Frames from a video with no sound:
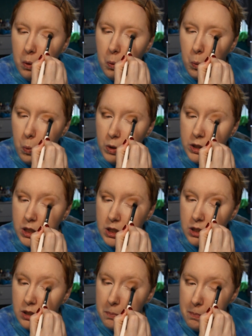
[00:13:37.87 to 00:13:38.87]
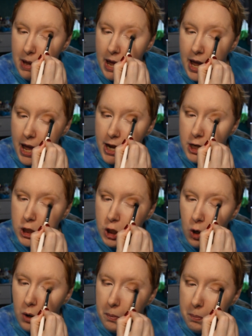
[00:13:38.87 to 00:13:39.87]
was
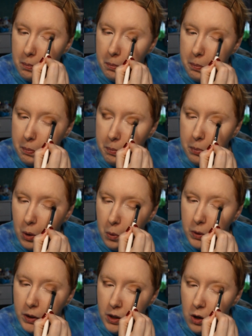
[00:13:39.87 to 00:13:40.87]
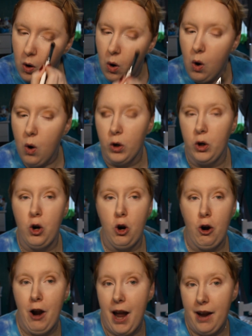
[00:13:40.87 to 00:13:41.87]
smashed or broken or
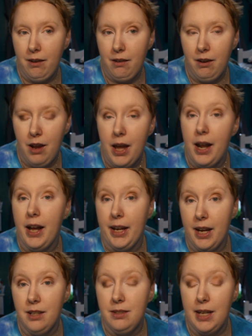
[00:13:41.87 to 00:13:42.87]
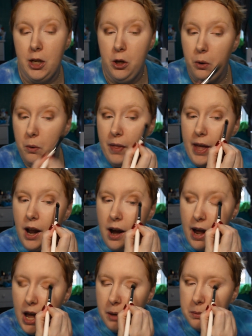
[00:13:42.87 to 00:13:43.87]
cracked. And I guess they knew that
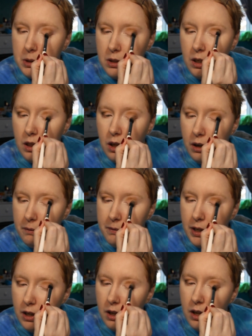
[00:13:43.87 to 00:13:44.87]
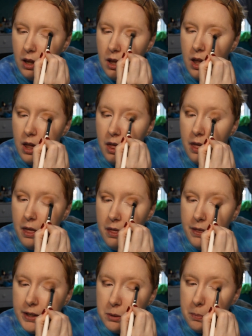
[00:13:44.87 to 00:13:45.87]
I absolutely loved
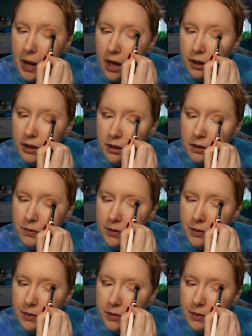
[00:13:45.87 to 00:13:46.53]
this palette.